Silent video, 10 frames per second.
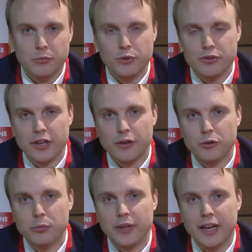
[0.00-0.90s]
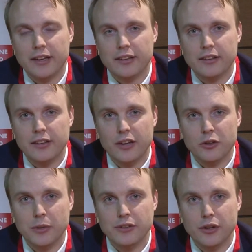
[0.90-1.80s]
MUSA group, and the
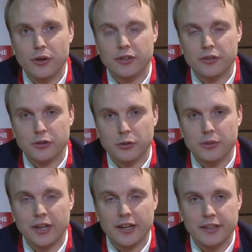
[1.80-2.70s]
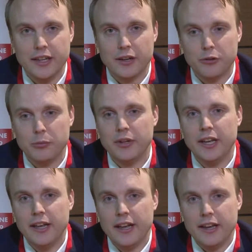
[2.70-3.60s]
endometriosis group, the IDEA group.
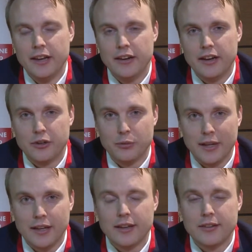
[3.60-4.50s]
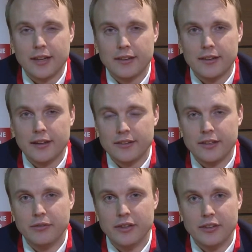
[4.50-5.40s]
Here as well, standardized
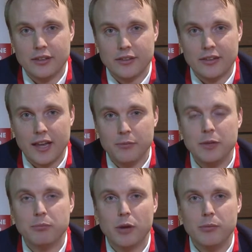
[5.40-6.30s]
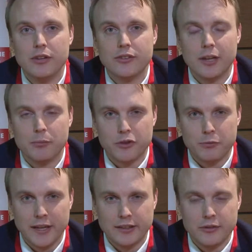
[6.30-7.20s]
definitions have been published and
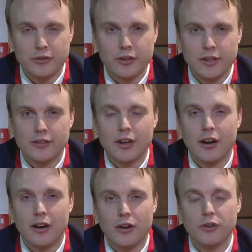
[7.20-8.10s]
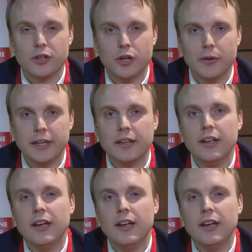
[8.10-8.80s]
prospective studies are ongoing